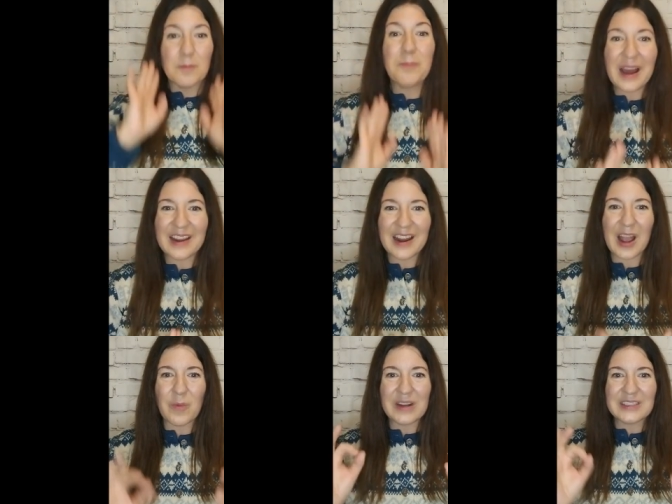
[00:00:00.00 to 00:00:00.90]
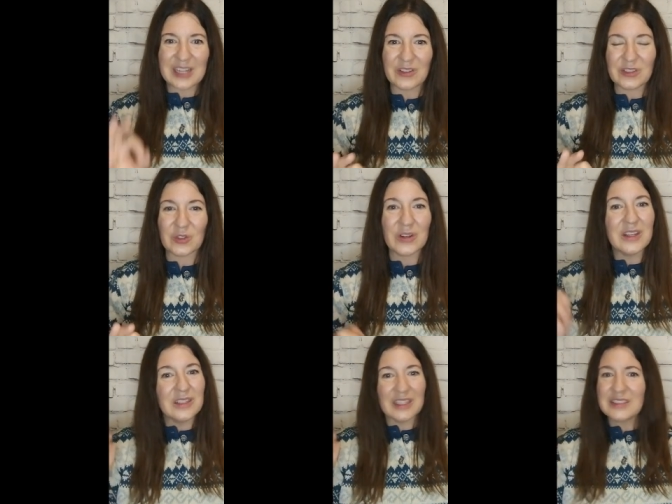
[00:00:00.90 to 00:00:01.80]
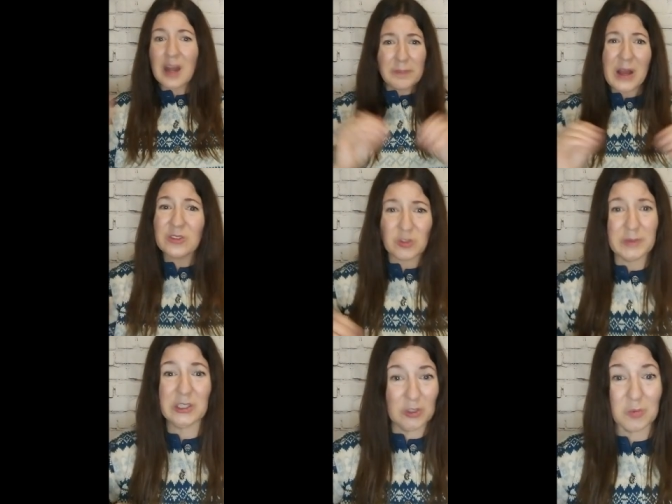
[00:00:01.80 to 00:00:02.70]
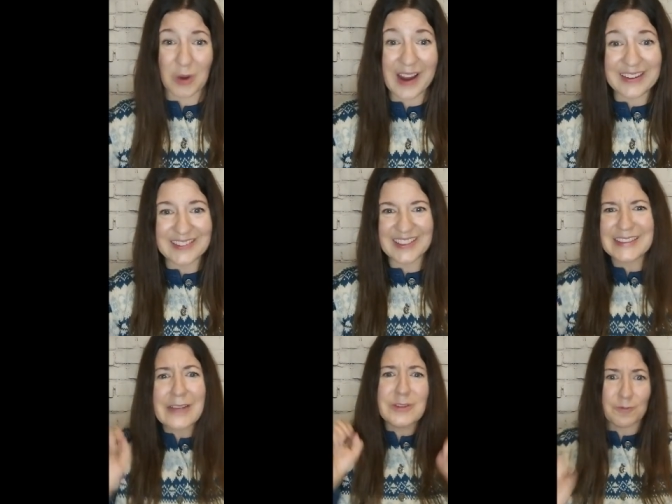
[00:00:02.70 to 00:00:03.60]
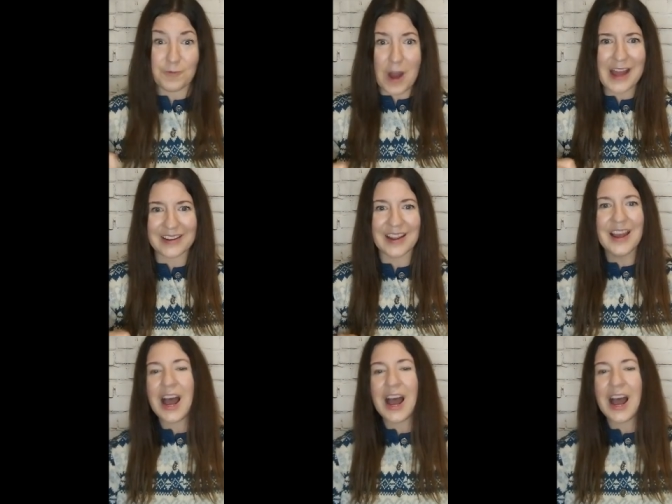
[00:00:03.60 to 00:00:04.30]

But I want to tell you, let's not be all doom and gloom, right? Let's have some fun.